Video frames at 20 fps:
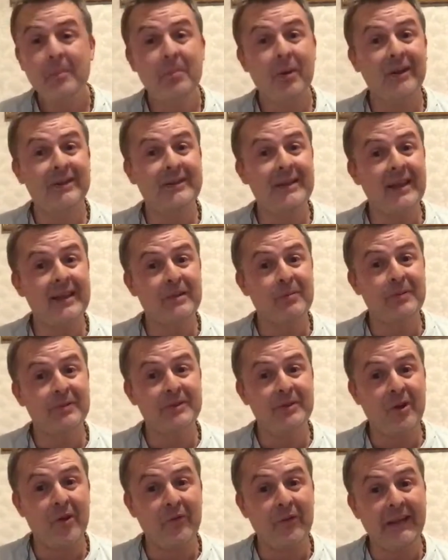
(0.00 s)
But death
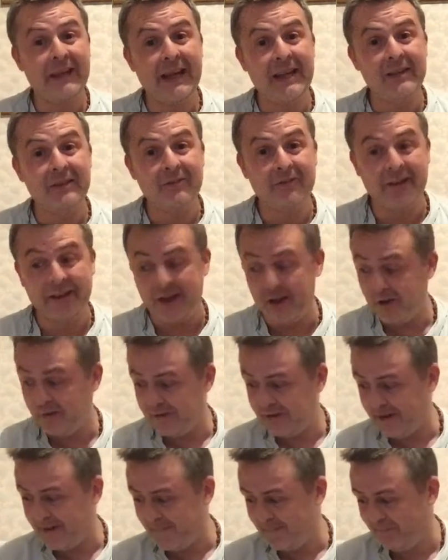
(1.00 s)
was not the end for
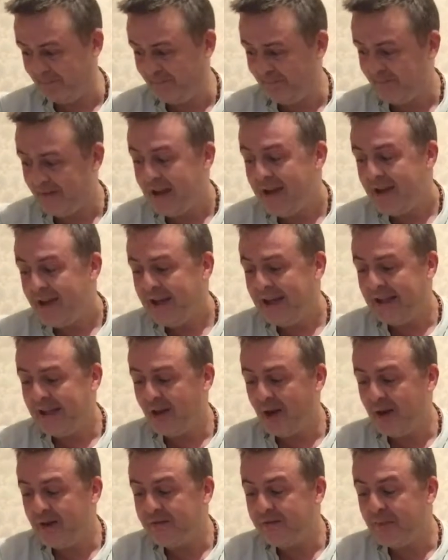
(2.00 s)
Yoda. He
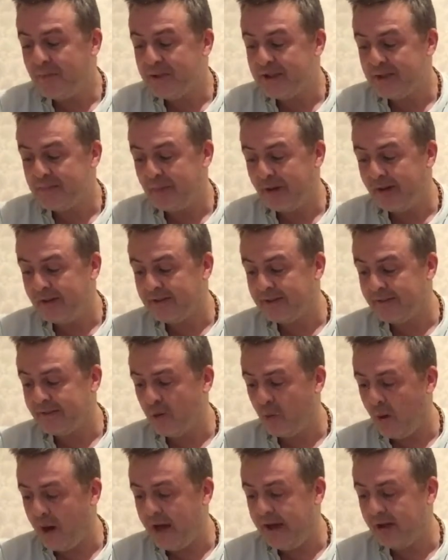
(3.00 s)
learned from the spirit of
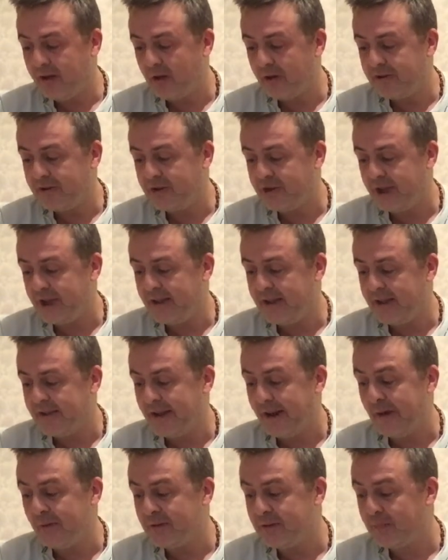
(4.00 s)
Qui Gon Jinn
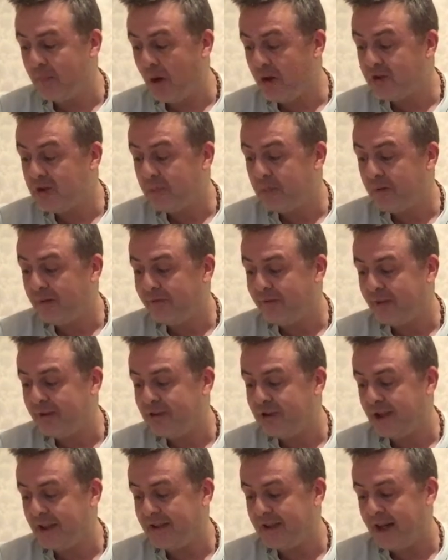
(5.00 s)
that it was possible for a
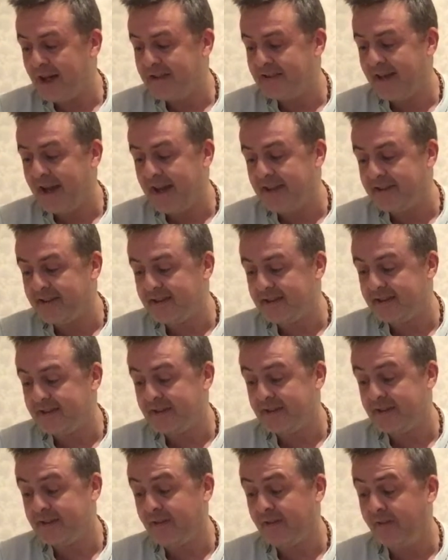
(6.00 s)
Jedi's essence
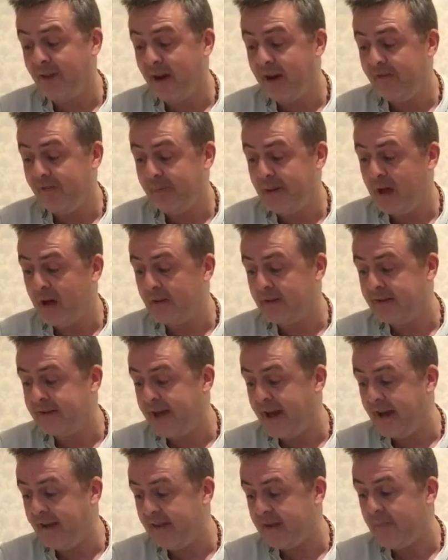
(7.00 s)
to survive beyond
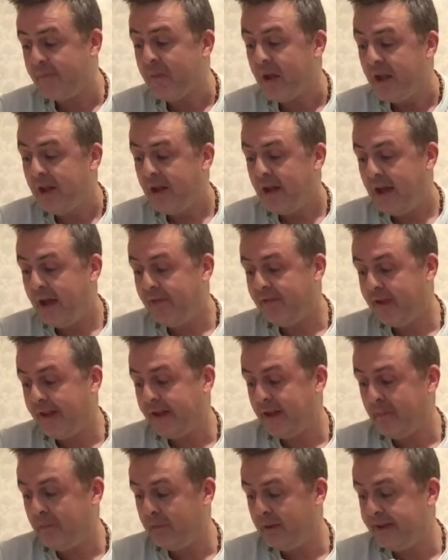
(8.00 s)
death if they
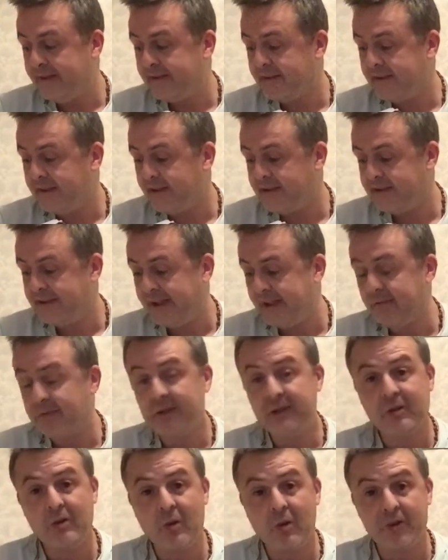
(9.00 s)
completed a
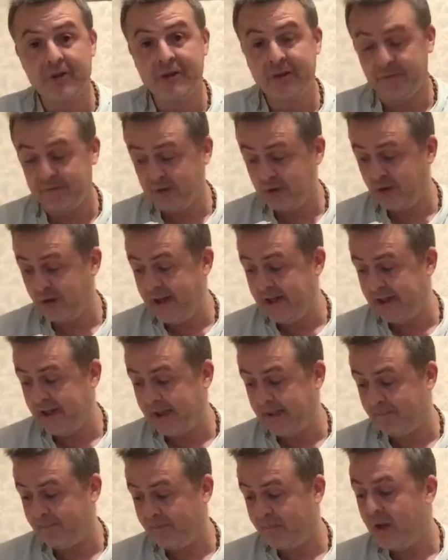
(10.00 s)
secret course of
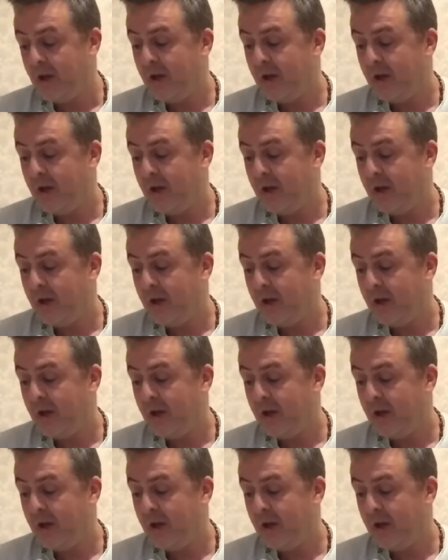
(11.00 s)
training.